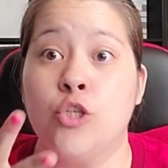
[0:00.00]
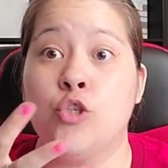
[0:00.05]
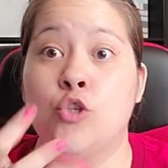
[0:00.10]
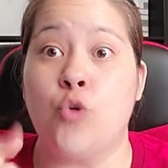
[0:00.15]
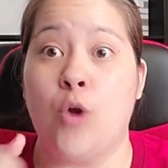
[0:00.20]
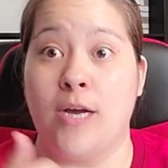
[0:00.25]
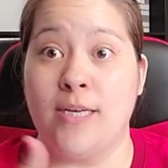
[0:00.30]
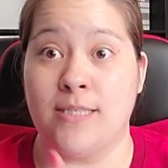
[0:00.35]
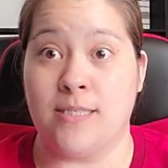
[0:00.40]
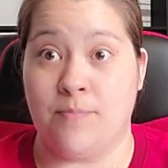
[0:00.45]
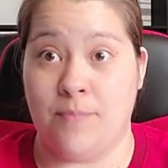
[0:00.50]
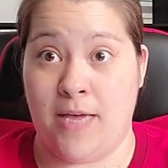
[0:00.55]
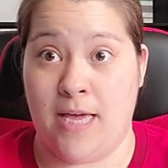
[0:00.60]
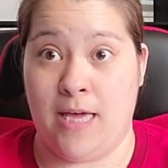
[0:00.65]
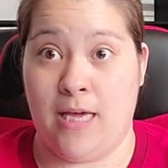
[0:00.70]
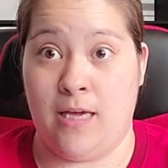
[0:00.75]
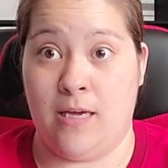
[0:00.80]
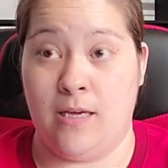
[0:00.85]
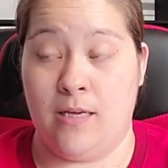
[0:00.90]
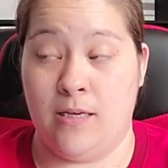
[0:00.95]
Trust
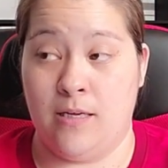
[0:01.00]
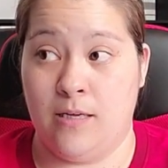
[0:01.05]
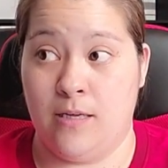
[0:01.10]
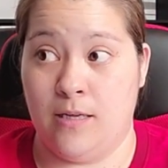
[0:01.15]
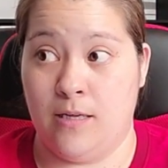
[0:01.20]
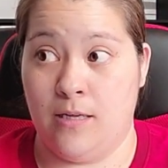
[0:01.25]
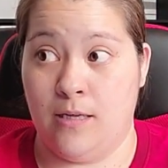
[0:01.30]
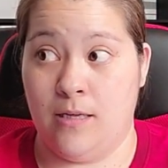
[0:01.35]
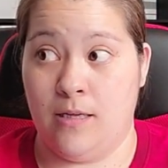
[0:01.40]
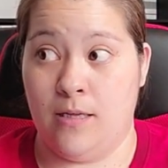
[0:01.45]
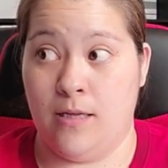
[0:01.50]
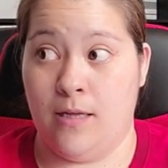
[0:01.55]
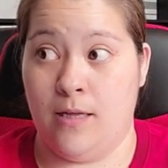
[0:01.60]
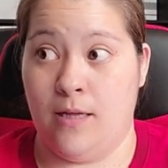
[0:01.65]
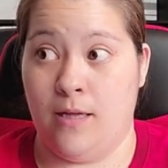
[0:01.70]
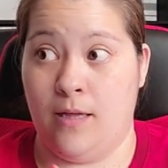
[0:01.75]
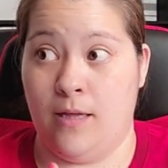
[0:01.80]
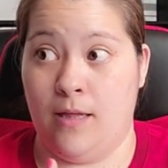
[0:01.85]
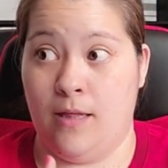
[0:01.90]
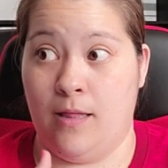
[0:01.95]
me
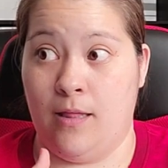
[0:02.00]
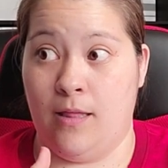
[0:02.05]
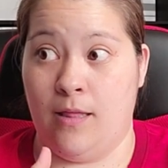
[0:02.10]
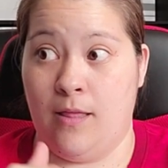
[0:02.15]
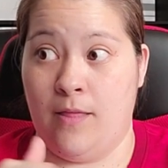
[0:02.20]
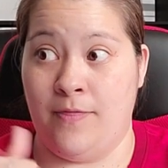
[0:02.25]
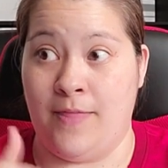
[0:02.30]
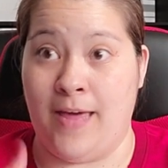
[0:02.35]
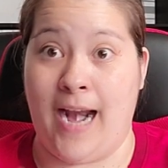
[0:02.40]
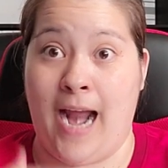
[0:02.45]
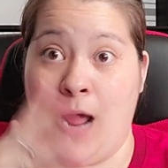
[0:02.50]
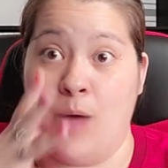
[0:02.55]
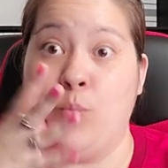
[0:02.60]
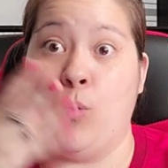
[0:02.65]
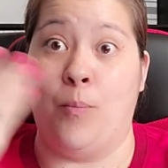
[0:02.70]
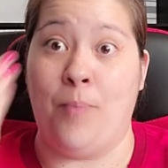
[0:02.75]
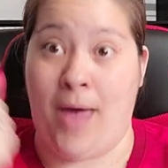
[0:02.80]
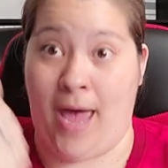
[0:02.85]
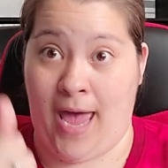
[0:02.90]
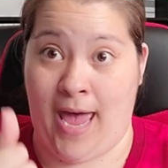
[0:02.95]
that I
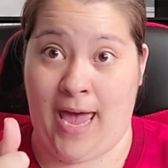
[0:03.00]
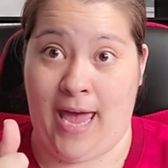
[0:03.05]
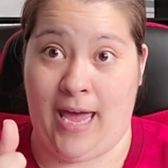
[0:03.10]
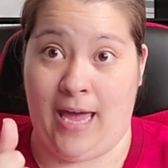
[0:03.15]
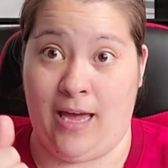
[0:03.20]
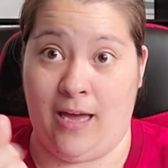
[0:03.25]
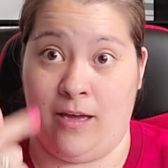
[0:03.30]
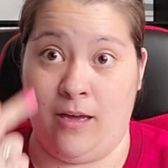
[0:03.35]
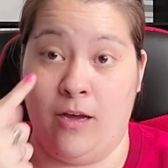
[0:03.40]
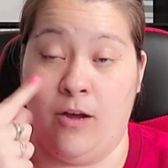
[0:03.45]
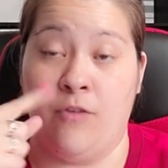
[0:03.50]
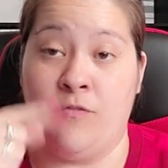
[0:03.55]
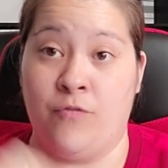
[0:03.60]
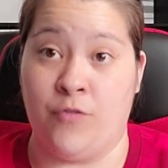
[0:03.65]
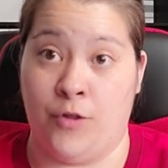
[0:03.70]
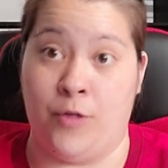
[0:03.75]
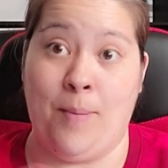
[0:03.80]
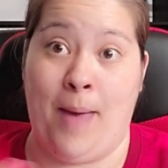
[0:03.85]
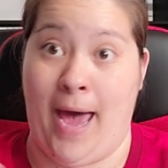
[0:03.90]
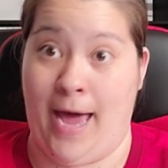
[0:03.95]
will pay
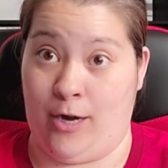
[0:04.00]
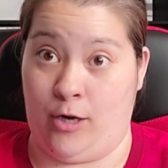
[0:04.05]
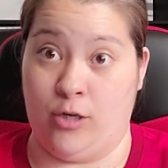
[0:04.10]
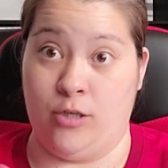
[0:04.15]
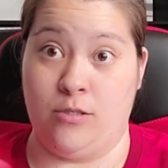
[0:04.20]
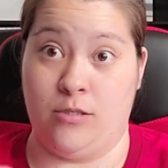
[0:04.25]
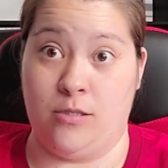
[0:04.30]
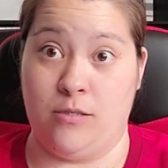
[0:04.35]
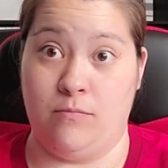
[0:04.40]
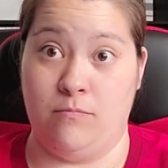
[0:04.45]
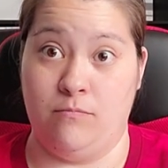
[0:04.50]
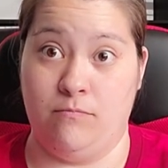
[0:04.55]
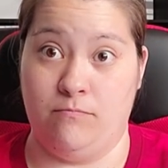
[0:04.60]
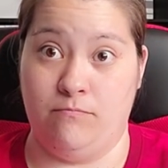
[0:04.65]
for the patterns.